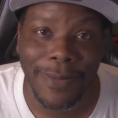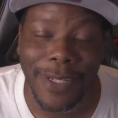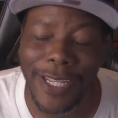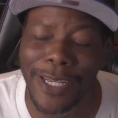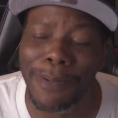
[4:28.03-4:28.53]

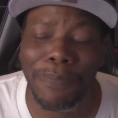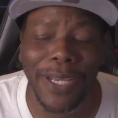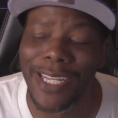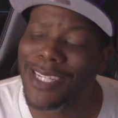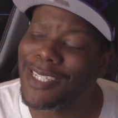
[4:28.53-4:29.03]

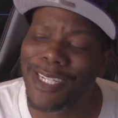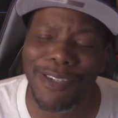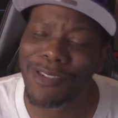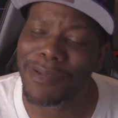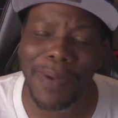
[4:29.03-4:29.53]
MP
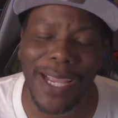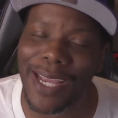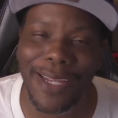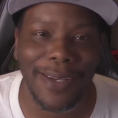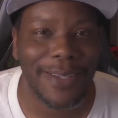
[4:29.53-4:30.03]
Juice
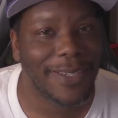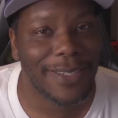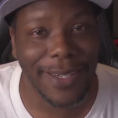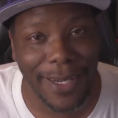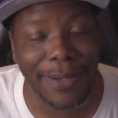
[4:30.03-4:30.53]
Man is
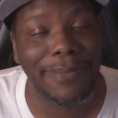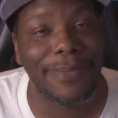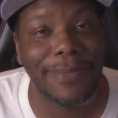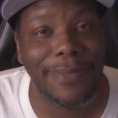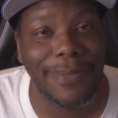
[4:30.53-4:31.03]
up.
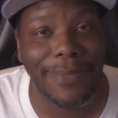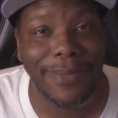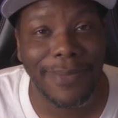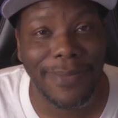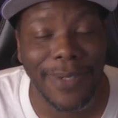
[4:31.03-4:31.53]

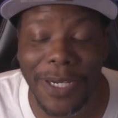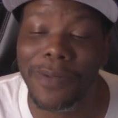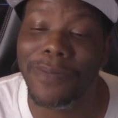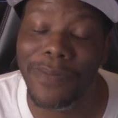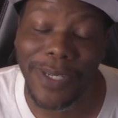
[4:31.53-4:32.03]

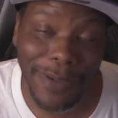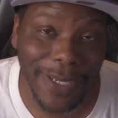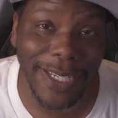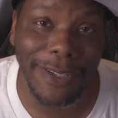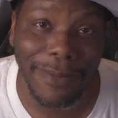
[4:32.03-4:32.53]
So, we're going to
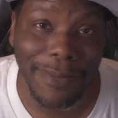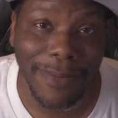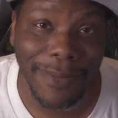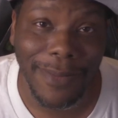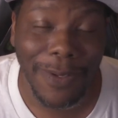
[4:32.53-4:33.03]
see.
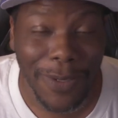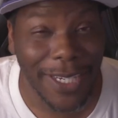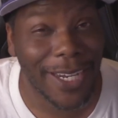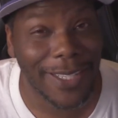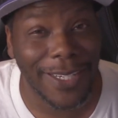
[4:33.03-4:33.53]
What
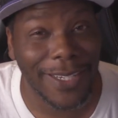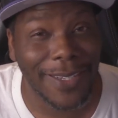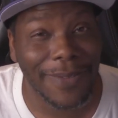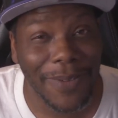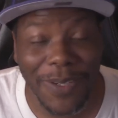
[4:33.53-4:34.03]
y'all think?
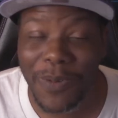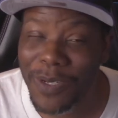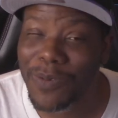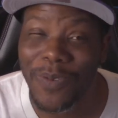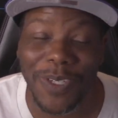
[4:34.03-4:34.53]
What
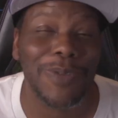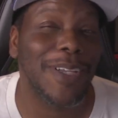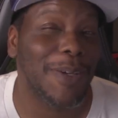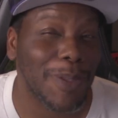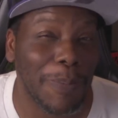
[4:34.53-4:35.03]
you
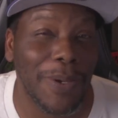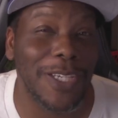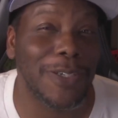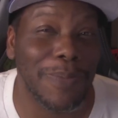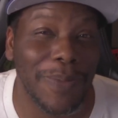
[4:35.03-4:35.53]
think of the
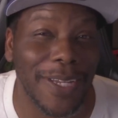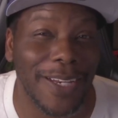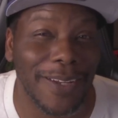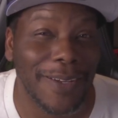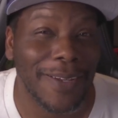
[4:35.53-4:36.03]
picture, man?
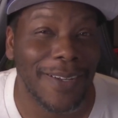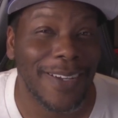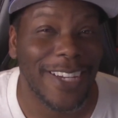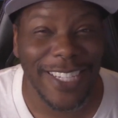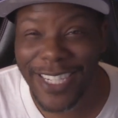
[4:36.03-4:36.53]

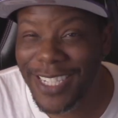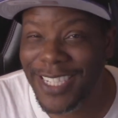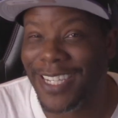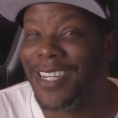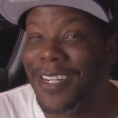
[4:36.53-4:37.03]
Is he
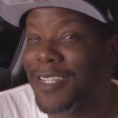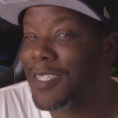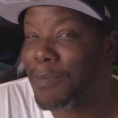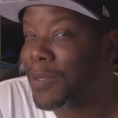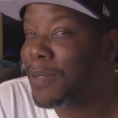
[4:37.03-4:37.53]
sending a
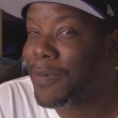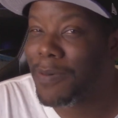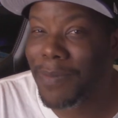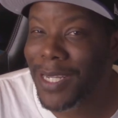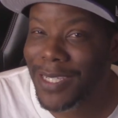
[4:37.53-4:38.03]
subliminal
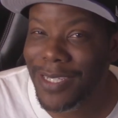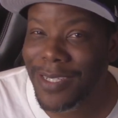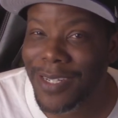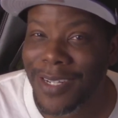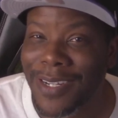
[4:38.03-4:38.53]
message?
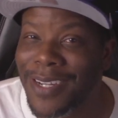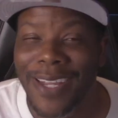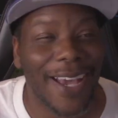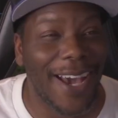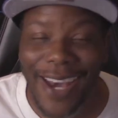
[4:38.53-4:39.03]

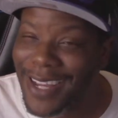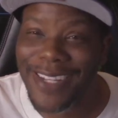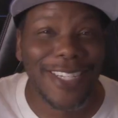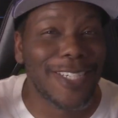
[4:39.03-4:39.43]
I